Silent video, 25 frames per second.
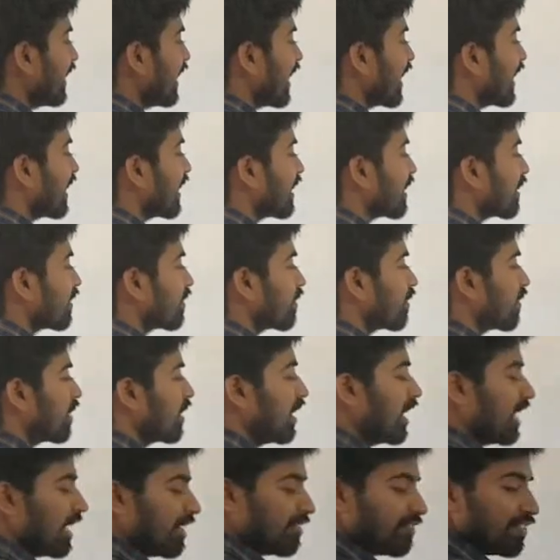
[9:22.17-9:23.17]
length,
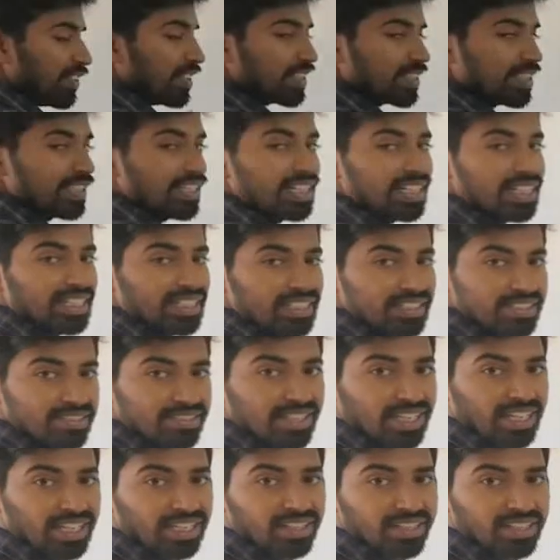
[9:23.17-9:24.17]
a fixed length is
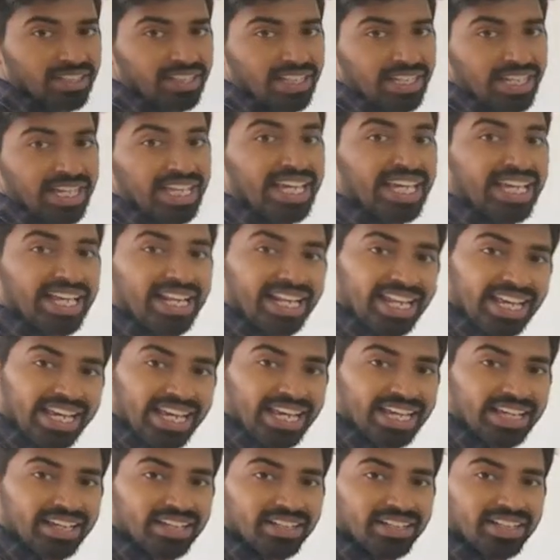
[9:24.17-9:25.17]
there, a
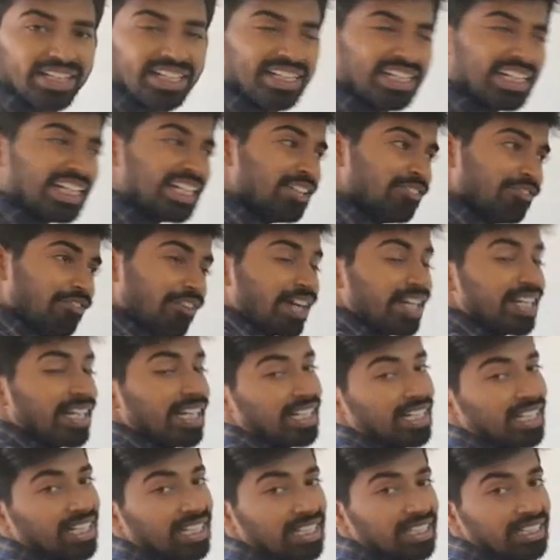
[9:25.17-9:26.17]
ray
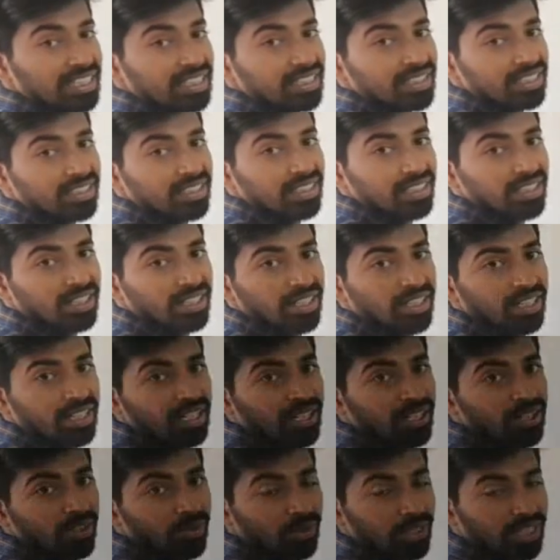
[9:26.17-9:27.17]
infinite length.
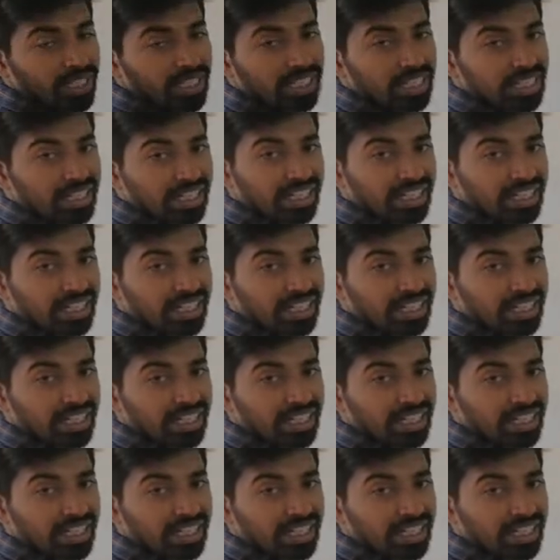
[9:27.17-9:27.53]
Okay,